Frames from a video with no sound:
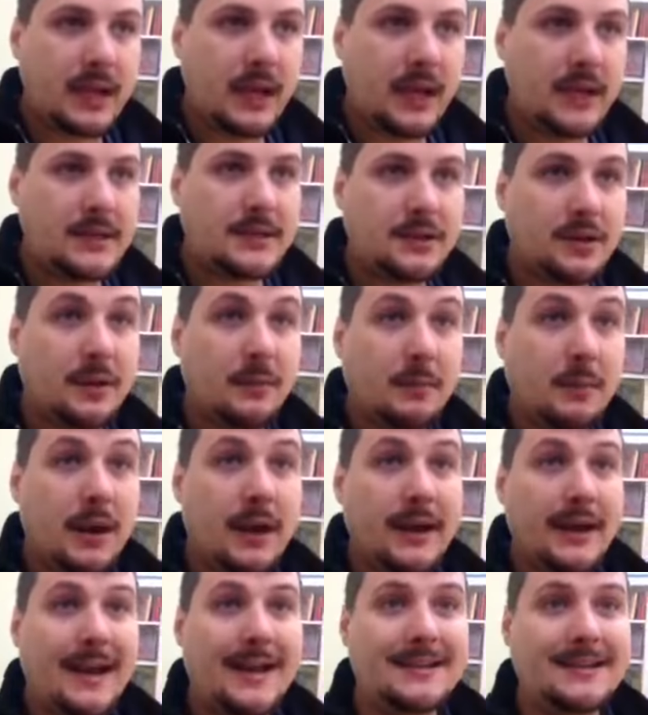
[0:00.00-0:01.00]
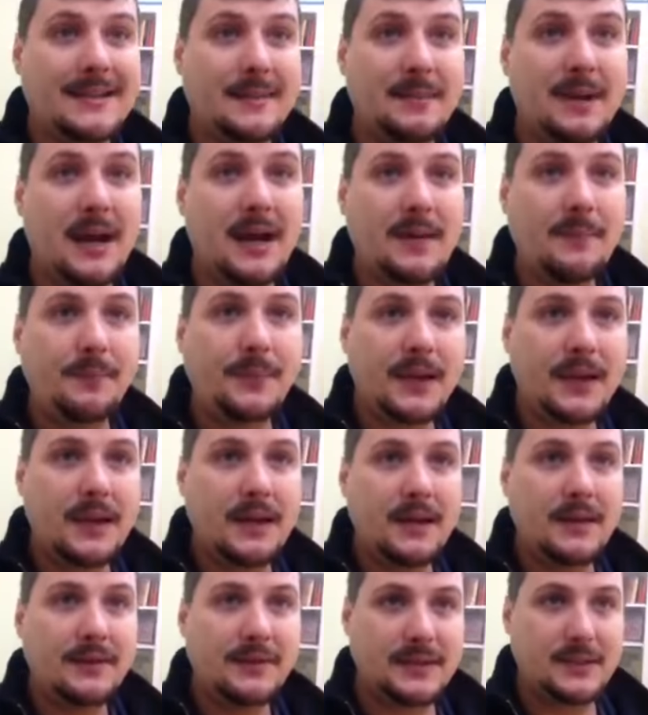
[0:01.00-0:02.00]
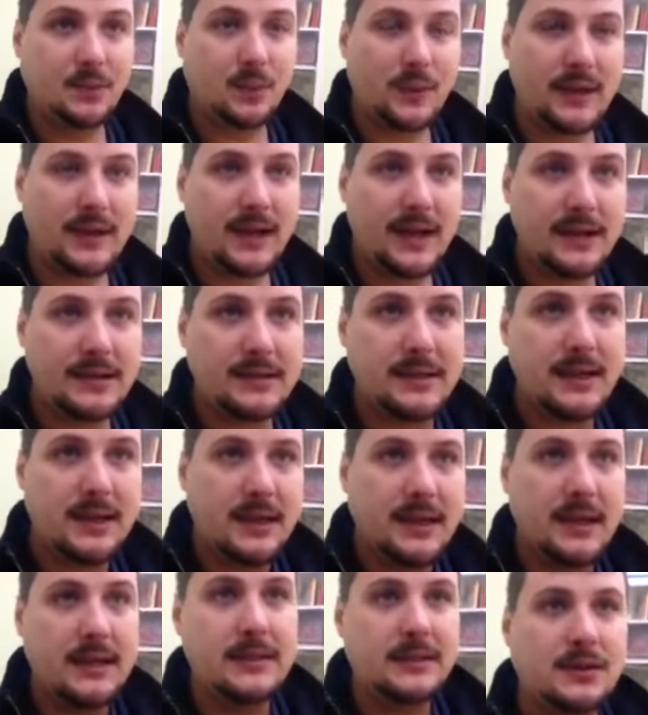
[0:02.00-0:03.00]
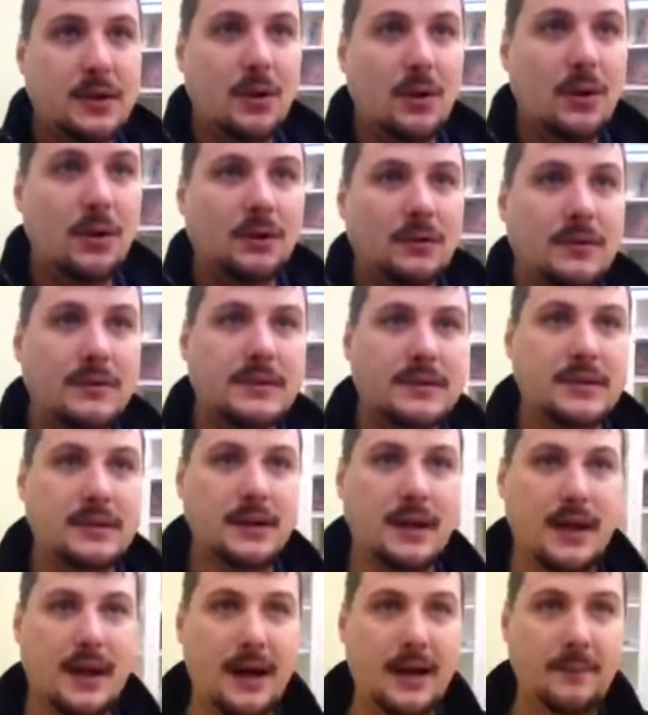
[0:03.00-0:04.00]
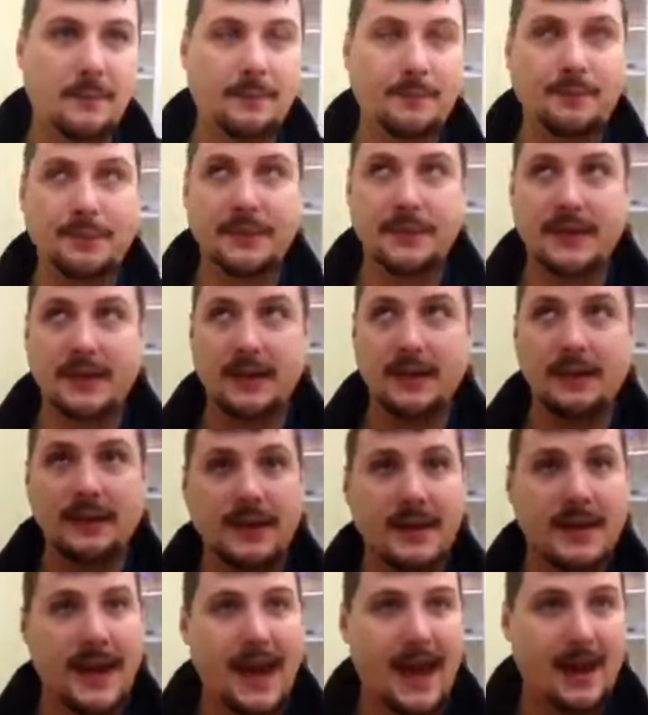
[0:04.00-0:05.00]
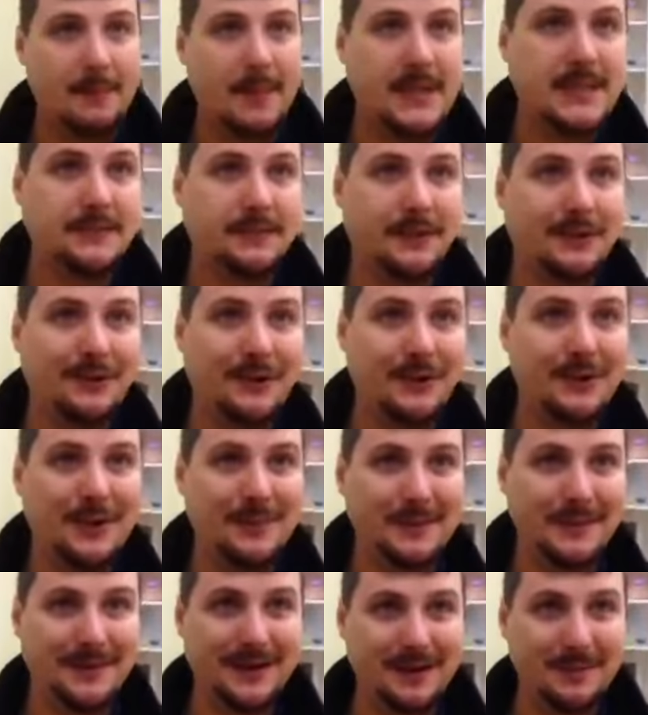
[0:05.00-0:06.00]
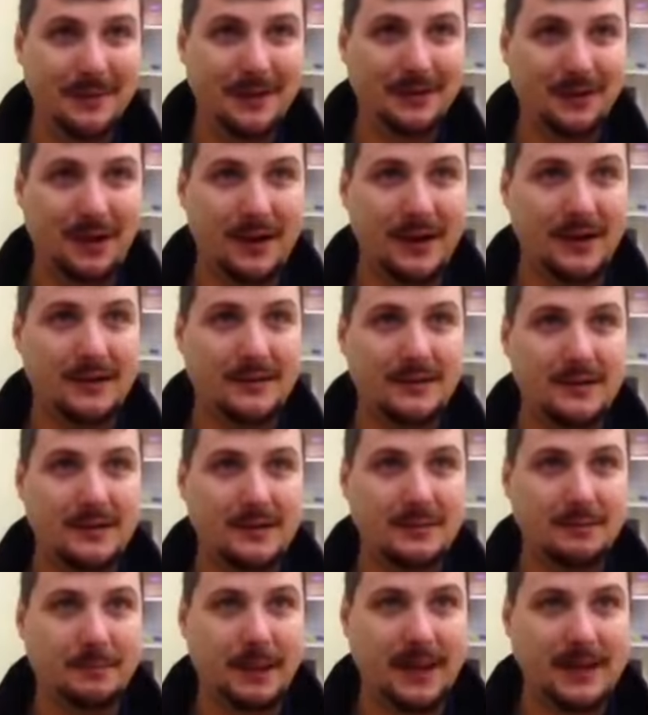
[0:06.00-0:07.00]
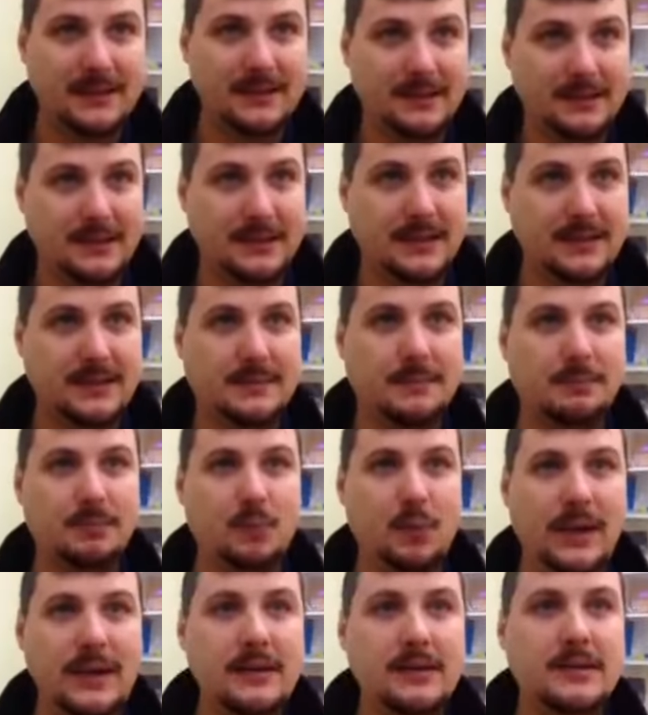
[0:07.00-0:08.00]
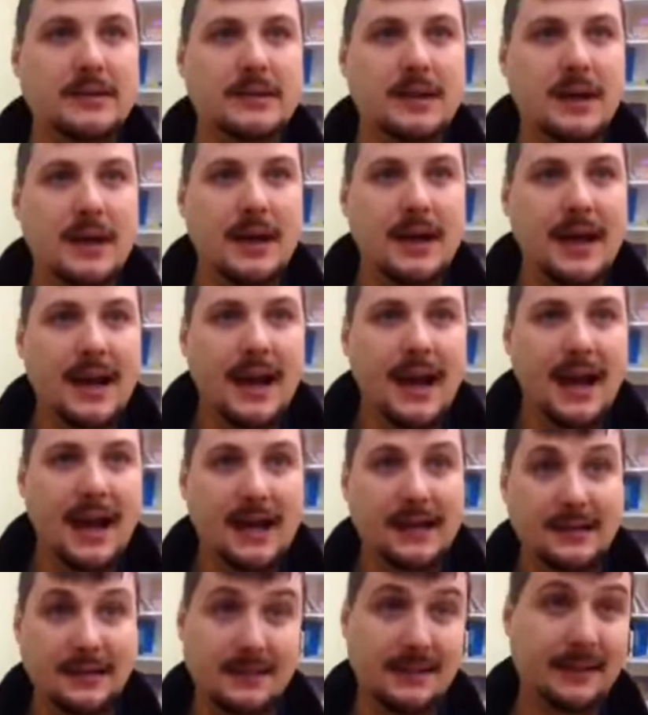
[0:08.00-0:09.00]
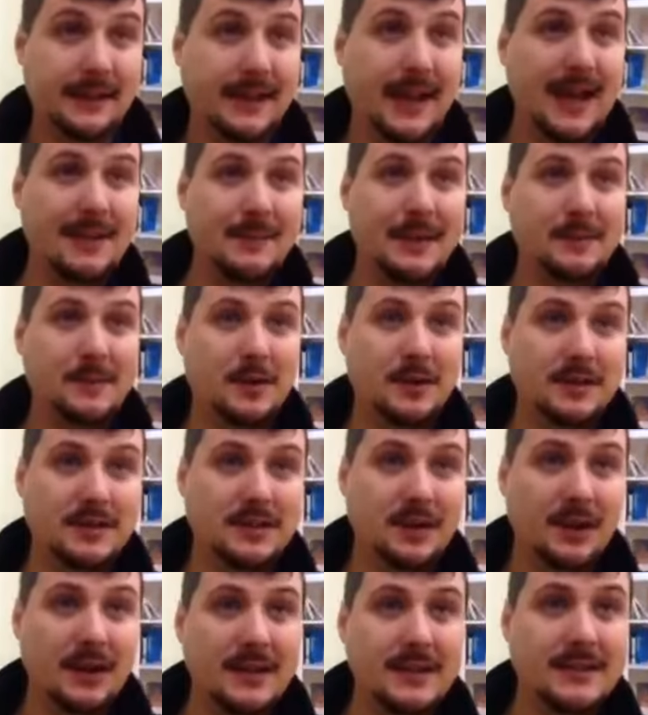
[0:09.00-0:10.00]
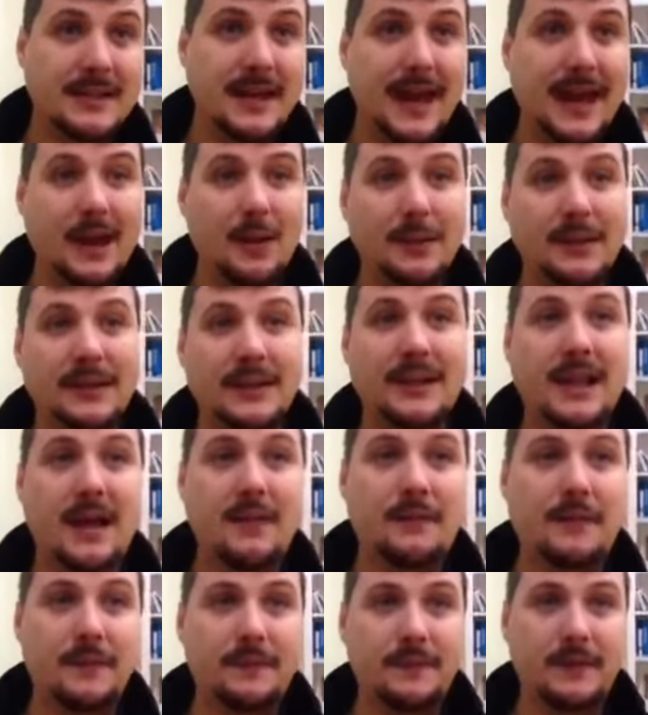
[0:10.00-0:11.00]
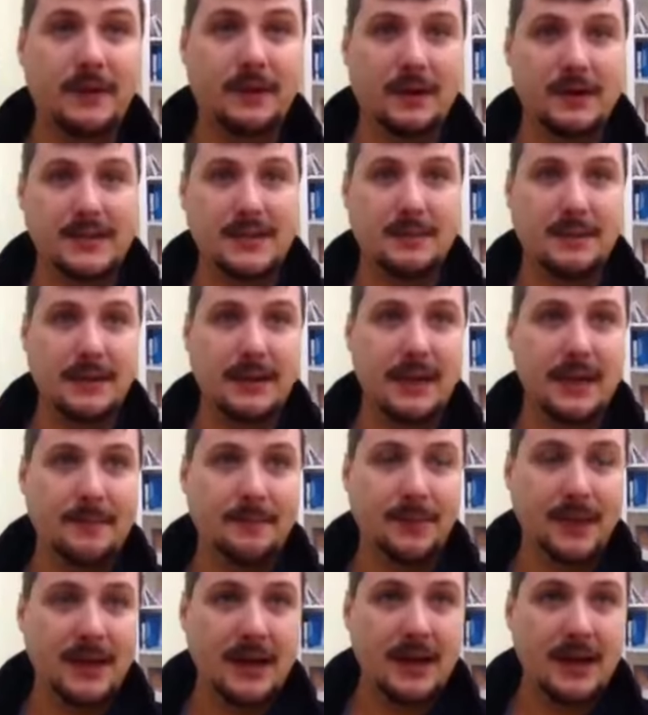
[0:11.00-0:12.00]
And so my seminar this weekend is called the How to Massively Grow Your Hypnotherapy Client Base in 6 weeks. And it's the Academy of Hypnotic Science, and I would love for you guys to be there.